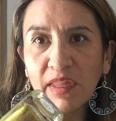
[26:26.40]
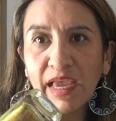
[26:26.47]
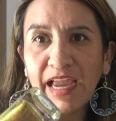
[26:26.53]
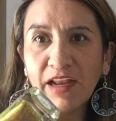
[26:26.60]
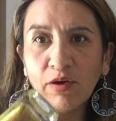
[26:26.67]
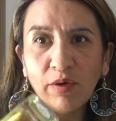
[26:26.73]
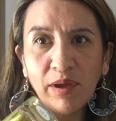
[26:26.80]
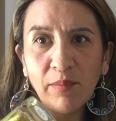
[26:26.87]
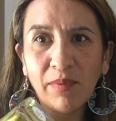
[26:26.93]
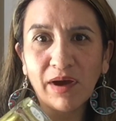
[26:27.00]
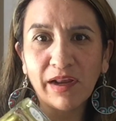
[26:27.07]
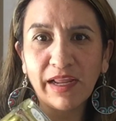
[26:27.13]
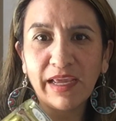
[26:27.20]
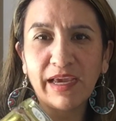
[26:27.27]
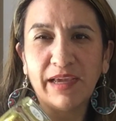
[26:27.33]
I know I
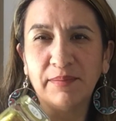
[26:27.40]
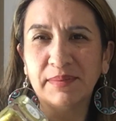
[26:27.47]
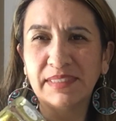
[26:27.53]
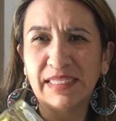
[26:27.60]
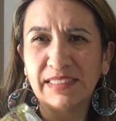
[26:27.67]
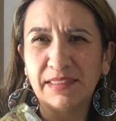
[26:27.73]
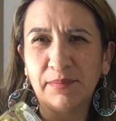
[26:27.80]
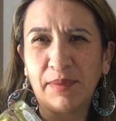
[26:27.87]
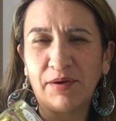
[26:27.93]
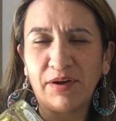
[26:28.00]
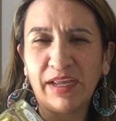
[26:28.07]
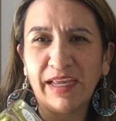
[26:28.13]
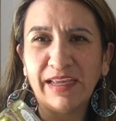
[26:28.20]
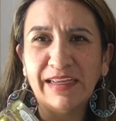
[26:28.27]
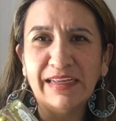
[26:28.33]
bought it. I obsessed about
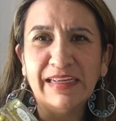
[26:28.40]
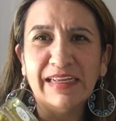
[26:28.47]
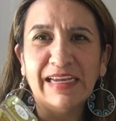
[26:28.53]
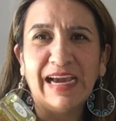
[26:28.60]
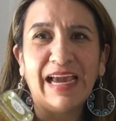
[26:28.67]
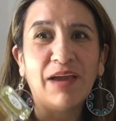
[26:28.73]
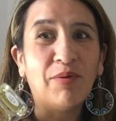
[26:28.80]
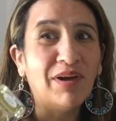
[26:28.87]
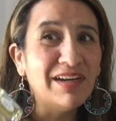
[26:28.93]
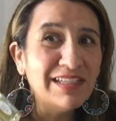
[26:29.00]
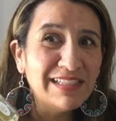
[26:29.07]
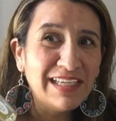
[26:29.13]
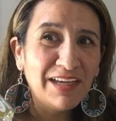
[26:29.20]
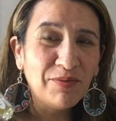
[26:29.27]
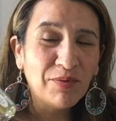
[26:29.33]
it. I want
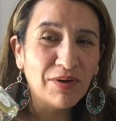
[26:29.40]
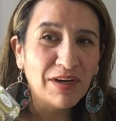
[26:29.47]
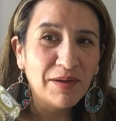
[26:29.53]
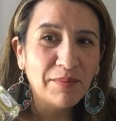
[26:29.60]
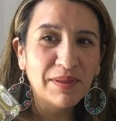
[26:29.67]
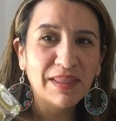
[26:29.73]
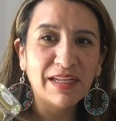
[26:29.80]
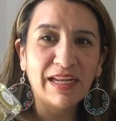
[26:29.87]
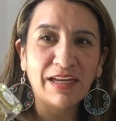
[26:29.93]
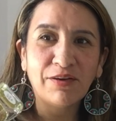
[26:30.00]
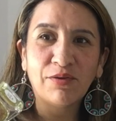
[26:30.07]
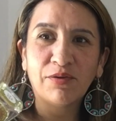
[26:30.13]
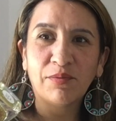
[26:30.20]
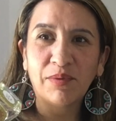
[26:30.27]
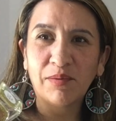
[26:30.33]
to say I wore it, but then I
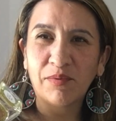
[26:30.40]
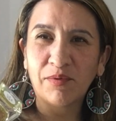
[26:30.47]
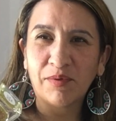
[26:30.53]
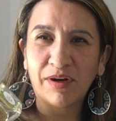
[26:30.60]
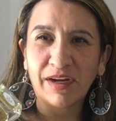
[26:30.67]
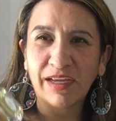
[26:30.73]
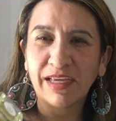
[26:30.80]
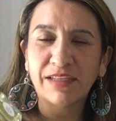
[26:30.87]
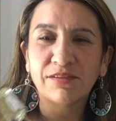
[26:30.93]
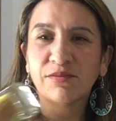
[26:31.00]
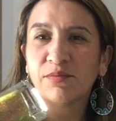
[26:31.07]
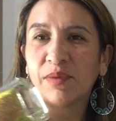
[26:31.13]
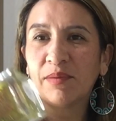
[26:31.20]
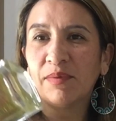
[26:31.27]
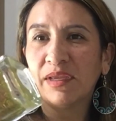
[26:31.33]
don't remember wearing it, so
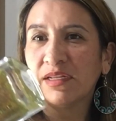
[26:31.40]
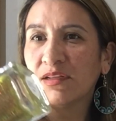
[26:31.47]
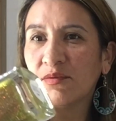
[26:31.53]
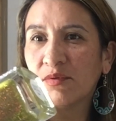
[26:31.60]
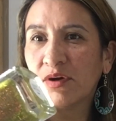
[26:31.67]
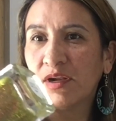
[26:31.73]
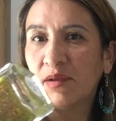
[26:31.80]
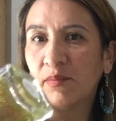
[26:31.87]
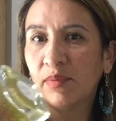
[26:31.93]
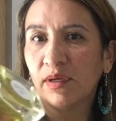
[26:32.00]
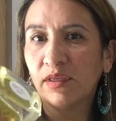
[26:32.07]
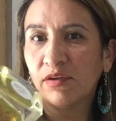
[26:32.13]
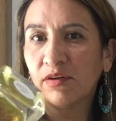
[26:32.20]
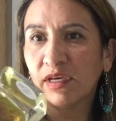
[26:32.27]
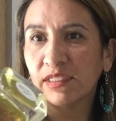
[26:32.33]
maybe I didn't wear it.
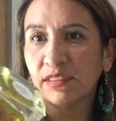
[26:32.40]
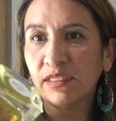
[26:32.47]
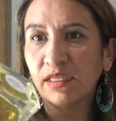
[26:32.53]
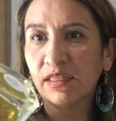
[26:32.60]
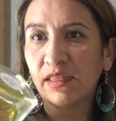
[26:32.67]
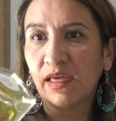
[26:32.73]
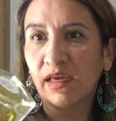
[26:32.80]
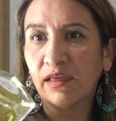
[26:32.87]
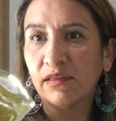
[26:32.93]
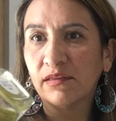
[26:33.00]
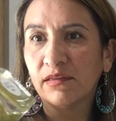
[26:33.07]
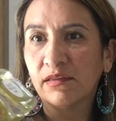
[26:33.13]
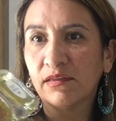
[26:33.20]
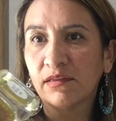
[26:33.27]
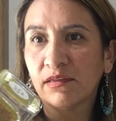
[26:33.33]
But you guys, look at that.
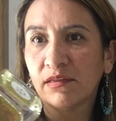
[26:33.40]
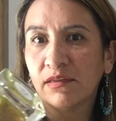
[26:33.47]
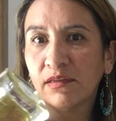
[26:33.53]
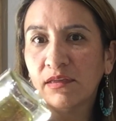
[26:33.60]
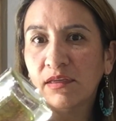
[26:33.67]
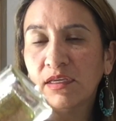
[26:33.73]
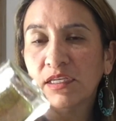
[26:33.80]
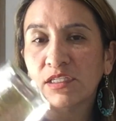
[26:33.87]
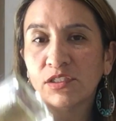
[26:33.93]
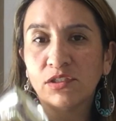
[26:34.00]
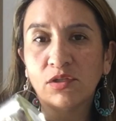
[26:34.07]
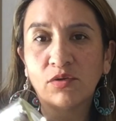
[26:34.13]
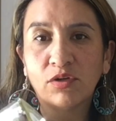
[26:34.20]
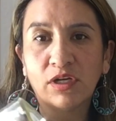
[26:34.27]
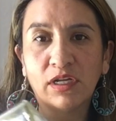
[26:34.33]

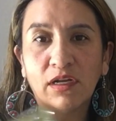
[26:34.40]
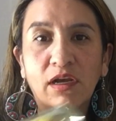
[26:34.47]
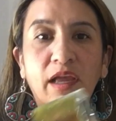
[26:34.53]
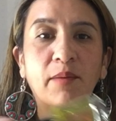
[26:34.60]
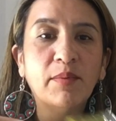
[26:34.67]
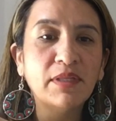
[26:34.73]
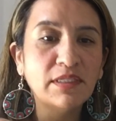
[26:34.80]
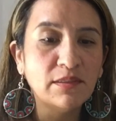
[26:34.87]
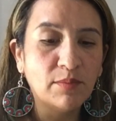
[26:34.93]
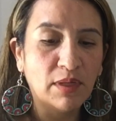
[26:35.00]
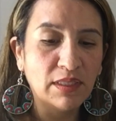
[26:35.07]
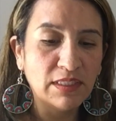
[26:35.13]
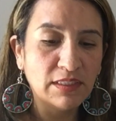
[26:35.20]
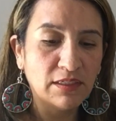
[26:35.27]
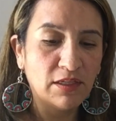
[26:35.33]
So good. Emily
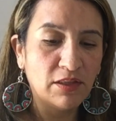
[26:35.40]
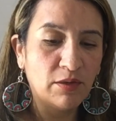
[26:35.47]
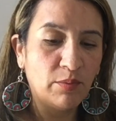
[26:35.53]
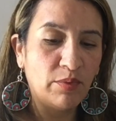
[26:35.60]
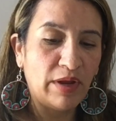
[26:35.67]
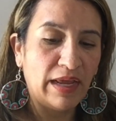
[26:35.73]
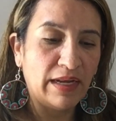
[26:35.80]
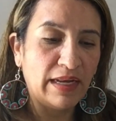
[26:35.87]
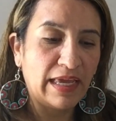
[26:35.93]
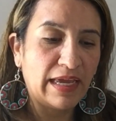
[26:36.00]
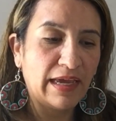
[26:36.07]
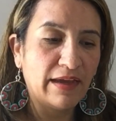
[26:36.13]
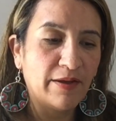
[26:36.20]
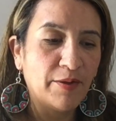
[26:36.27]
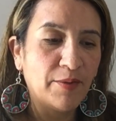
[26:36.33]
DeMolly is another brand.
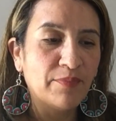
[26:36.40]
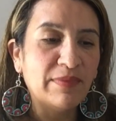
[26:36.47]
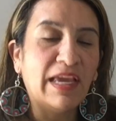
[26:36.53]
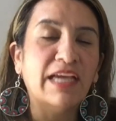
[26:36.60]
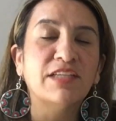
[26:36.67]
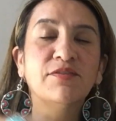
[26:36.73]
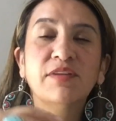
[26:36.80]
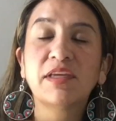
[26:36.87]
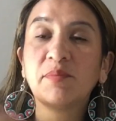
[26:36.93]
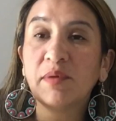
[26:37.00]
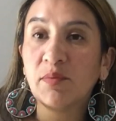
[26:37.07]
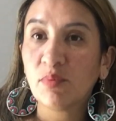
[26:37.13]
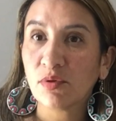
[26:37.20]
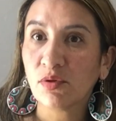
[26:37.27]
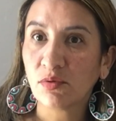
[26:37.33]
Like, I feel like
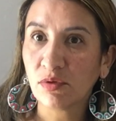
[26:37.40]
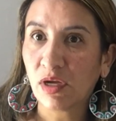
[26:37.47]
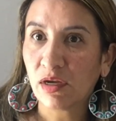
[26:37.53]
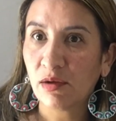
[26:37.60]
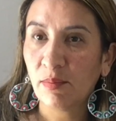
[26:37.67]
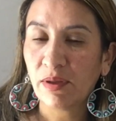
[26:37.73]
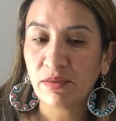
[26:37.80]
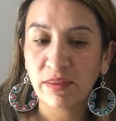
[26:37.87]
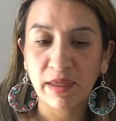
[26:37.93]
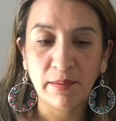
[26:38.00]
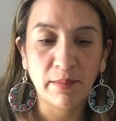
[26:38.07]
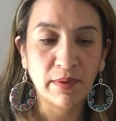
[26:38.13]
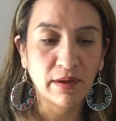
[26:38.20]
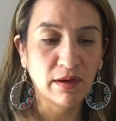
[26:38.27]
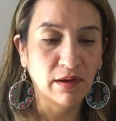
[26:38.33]
people don't talk about
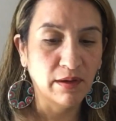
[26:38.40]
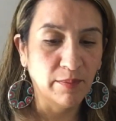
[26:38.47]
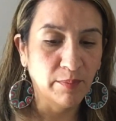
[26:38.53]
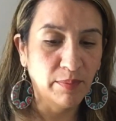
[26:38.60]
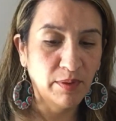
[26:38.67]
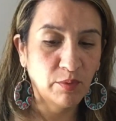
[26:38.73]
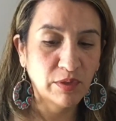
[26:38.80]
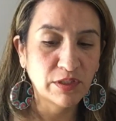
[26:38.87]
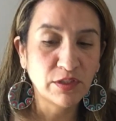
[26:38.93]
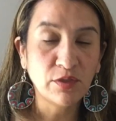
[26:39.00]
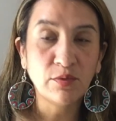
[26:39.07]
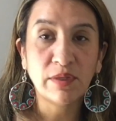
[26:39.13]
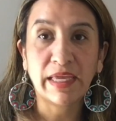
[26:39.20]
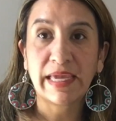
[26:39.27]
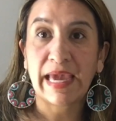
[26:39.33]
them, but once
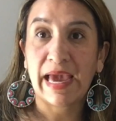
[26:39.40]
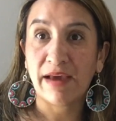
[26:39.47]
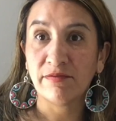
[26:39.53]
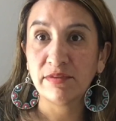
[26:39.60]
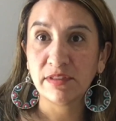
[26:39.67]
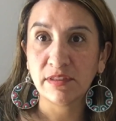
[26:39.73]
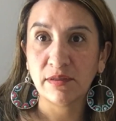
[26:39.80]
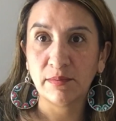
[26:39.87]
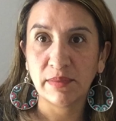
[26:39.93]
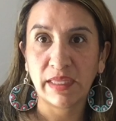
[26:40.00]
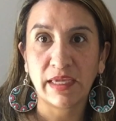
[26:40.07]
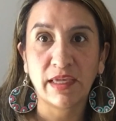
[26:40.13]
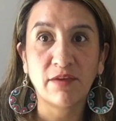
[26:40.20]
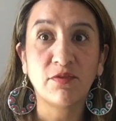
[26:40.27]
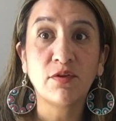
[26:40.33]
you like have some,
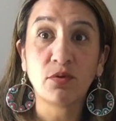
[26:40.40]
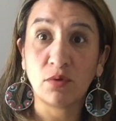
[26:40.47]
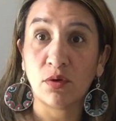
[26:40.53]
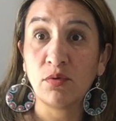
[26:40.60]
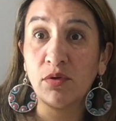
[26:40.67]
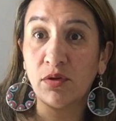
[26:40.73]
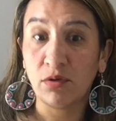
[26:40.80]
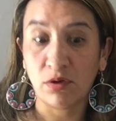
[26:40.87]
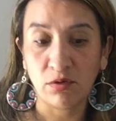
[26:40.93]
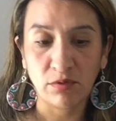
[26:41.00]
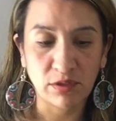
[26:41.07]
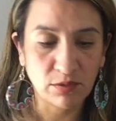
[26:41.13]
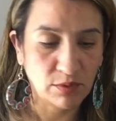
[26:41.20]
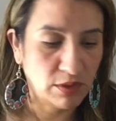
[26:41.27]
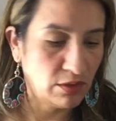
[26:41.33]
like if you know, you know,
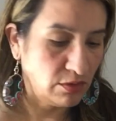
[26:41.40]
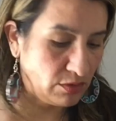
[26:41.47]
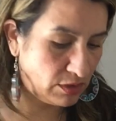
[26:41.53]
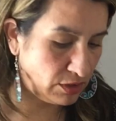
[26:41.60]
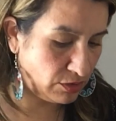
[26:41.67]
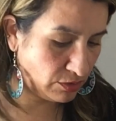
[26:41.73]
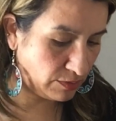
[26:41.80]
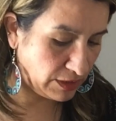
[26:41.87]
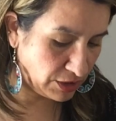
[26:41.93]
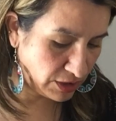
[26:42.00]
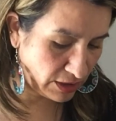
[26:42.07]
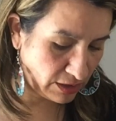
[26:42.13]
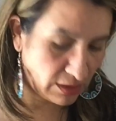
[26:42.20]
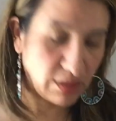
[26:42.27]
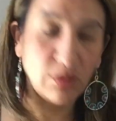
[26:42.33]
it's one of those
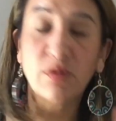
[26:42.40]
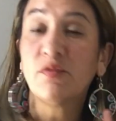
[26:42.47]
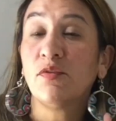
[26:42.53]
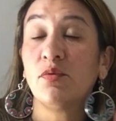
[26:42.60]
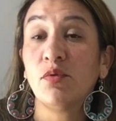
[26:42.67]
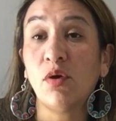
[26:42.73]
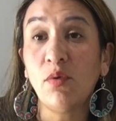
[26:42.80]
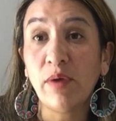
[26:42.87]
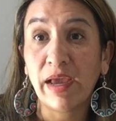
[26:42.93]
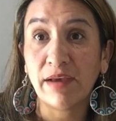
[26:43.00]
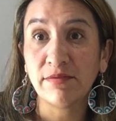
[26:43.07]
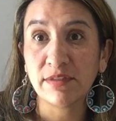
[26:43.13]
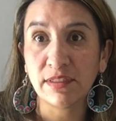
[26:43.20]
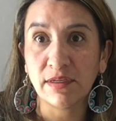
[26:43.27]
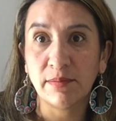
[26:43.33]
situations. So if you don't
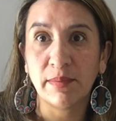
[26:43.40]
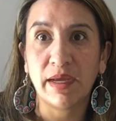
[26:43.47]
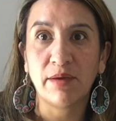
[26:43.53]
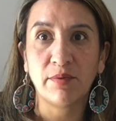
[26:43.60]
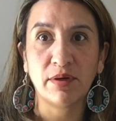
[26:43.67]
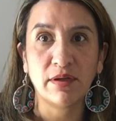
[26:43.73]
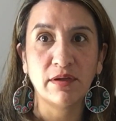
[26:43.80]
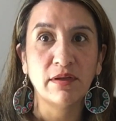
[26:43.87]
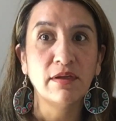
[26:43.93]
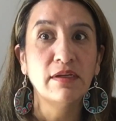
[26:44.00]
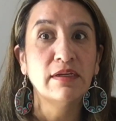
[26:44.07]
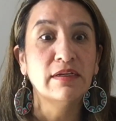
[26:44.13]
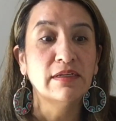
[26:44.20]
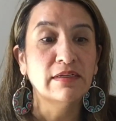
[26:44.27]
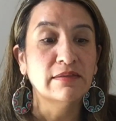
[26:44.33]
have some,
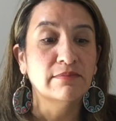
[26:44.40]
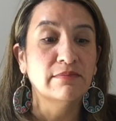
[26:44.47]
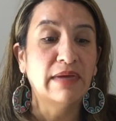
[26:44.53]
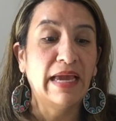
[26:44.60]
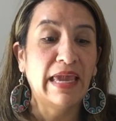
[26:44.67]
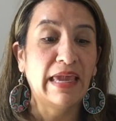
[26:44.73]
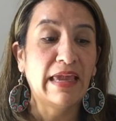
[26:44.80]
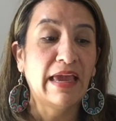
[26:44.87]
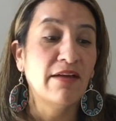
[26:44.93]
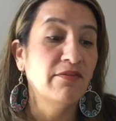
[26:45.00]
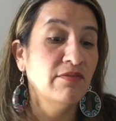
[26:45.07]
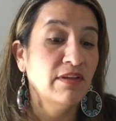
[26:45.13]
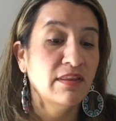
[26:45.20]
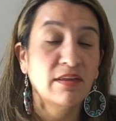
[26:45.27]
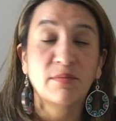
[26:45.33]
I have
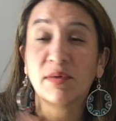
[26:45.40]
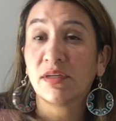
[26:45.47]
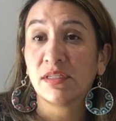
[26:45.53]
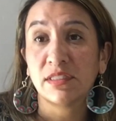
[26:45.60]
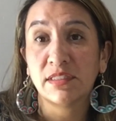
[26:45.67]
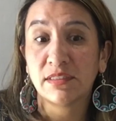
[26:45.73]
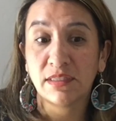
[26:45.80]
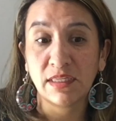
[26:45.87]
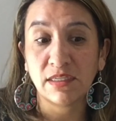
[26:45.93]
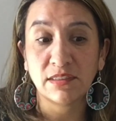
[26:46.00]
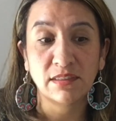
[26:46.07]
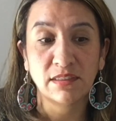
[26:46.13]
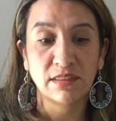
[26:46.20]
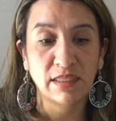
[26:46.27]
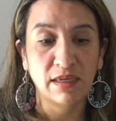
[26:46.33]
nothing but good things
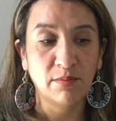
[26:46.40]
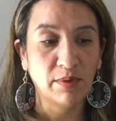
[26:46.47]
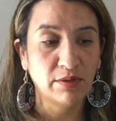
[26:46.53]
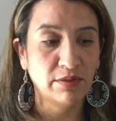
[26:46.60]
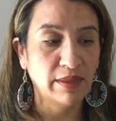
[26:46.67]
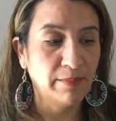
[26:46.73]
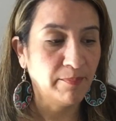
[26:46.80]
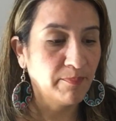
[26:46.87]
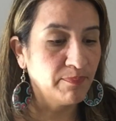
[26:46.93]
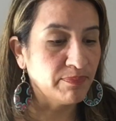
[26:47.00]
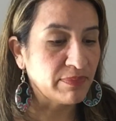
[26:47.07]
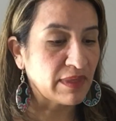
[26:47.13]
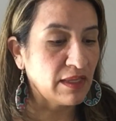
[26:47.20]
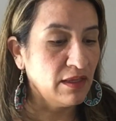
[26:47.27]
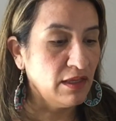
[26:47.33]
to say about them.
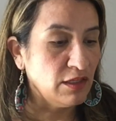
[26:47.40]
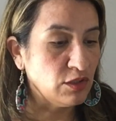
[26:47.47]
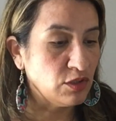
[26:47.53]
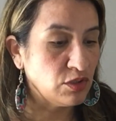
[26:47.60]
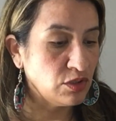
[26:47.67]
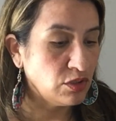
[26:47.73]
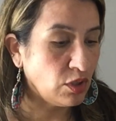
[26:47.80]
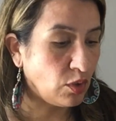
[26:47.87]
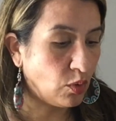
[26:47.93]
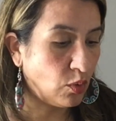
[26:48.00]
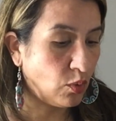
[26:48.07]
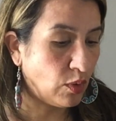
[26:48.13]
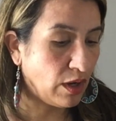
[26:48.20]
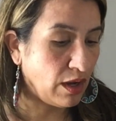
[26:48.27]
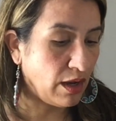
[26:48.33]

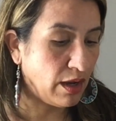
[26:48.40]
So